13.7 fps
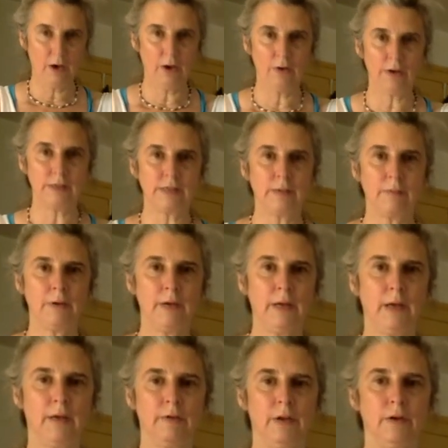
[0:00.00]
All right, separating
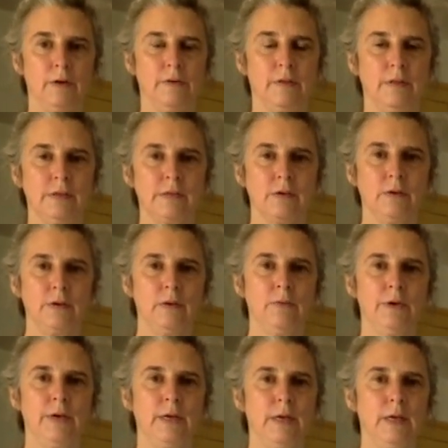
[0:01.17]
heaven and earth, and this is going to
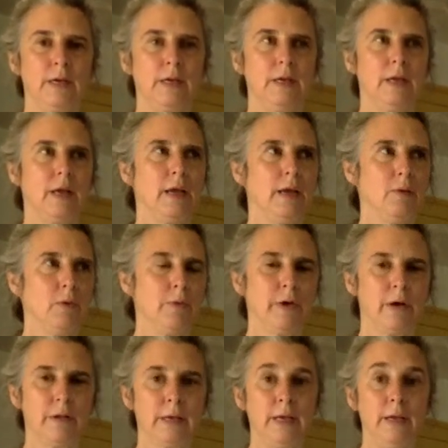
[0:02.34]
bring in what we
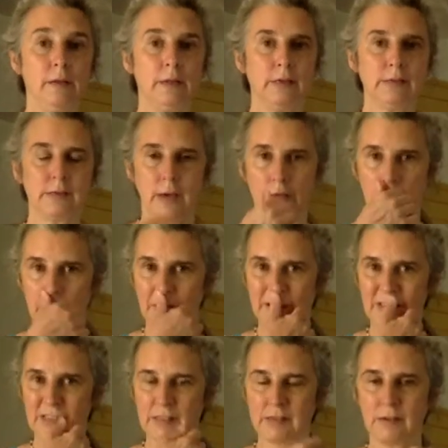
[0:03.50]
call a healing sound, and
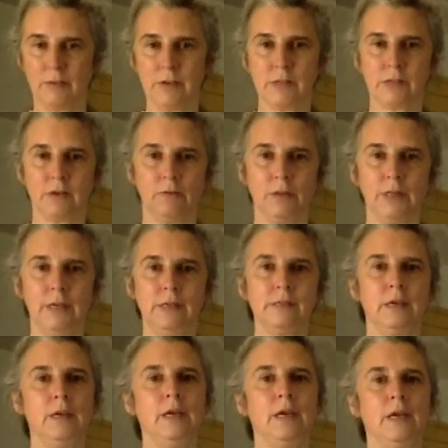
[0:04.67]
it's going to start
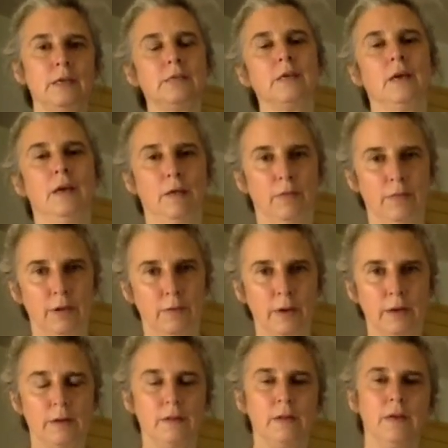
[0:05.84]
releasing heat,
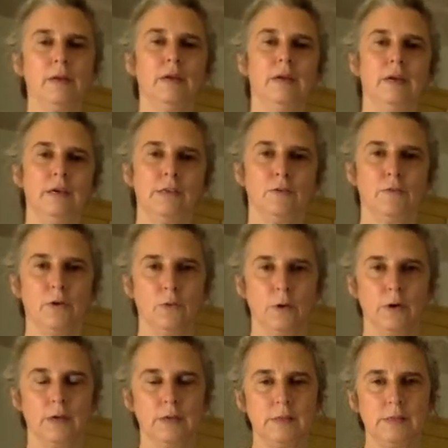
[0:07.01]
theoretically, in different
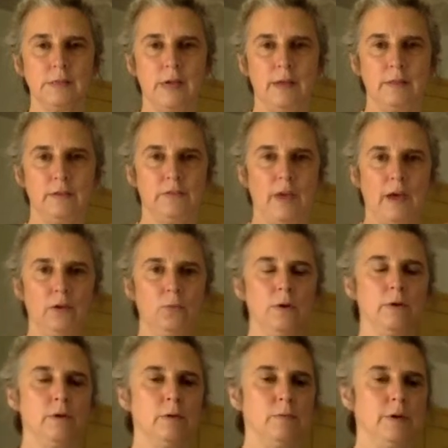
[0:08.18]
organs, and the sound we're
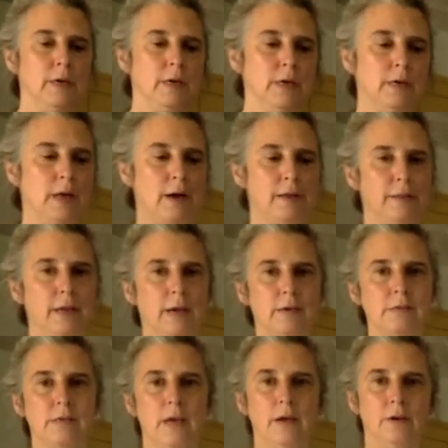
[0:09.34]
going to bring in on the
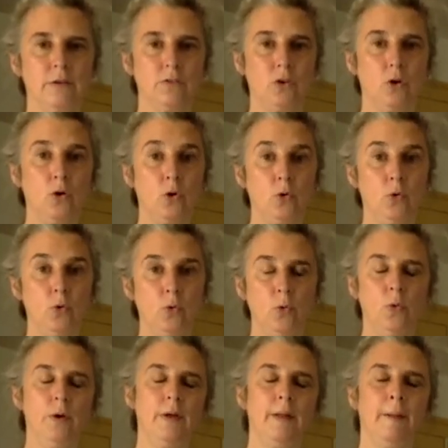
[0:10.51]
exhale is
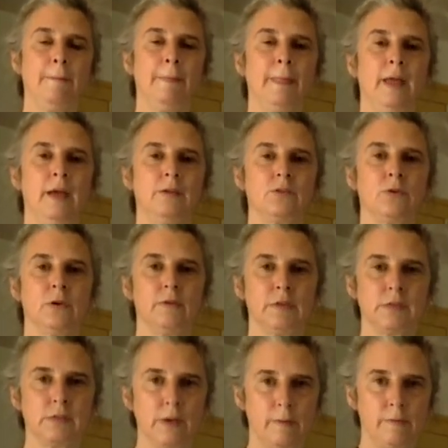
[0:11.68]
who. It's sort of a
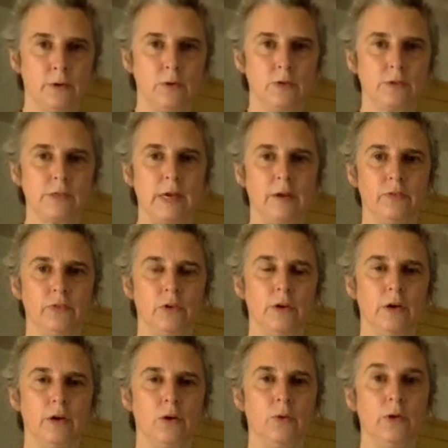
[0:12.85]
subvocal sound, so you're
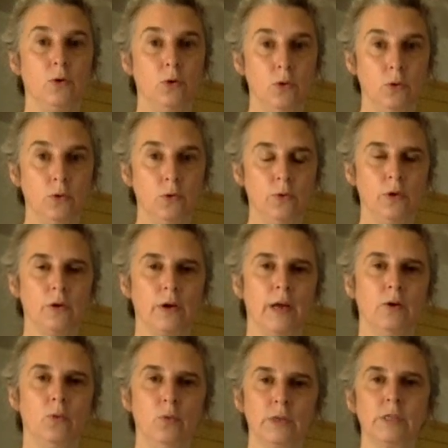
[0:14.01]
not going who, you're
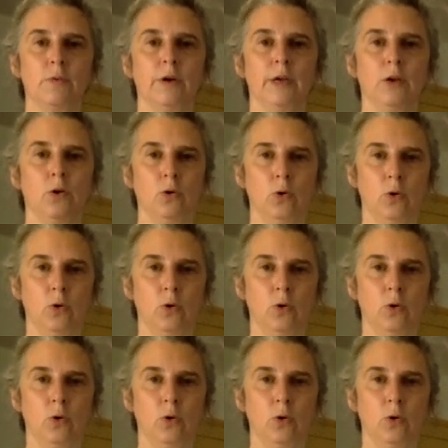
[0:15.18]
kind of whispering,